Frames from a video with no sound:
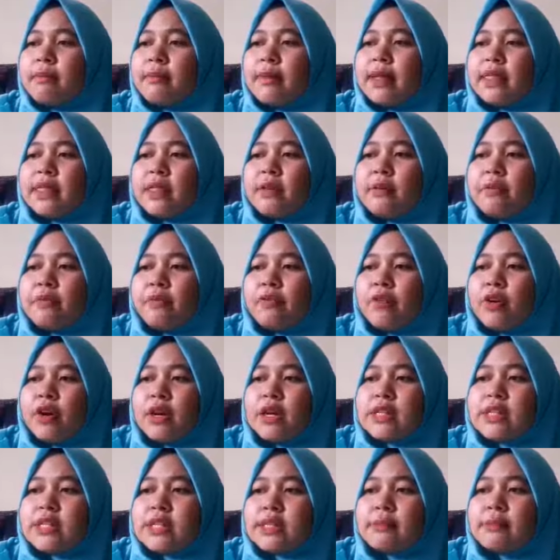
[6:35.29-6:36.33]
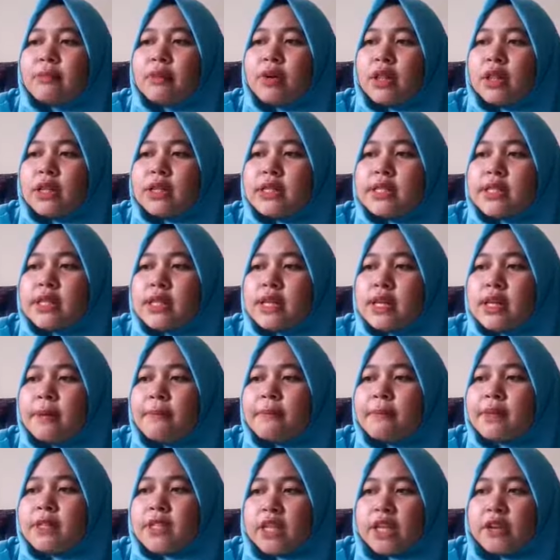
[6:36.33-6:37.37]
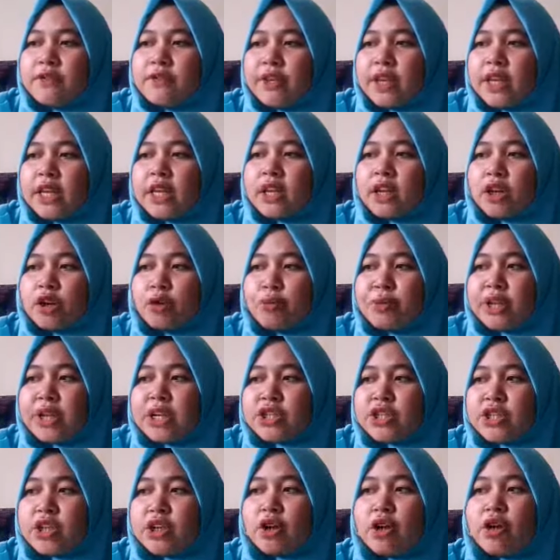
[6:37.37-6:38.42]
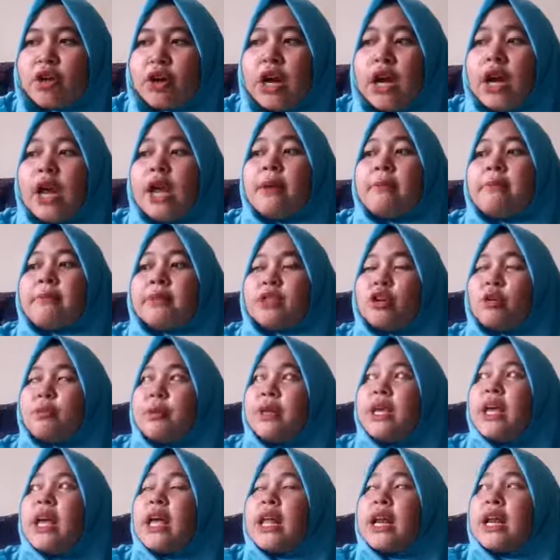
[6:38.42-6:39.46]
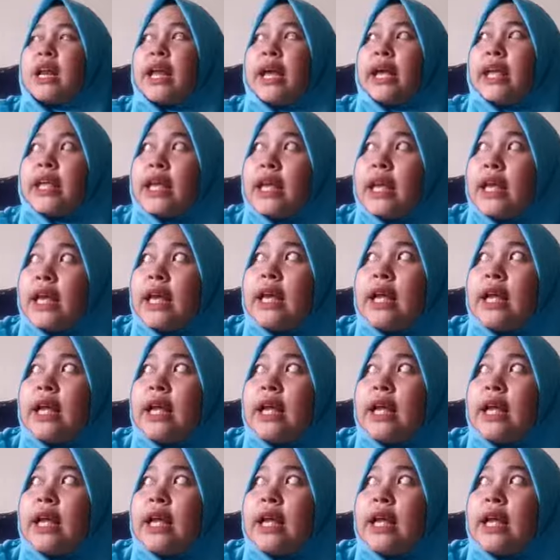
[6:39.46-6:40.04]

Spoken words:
metaphor, symbolism, significance, and communication or metonymy, like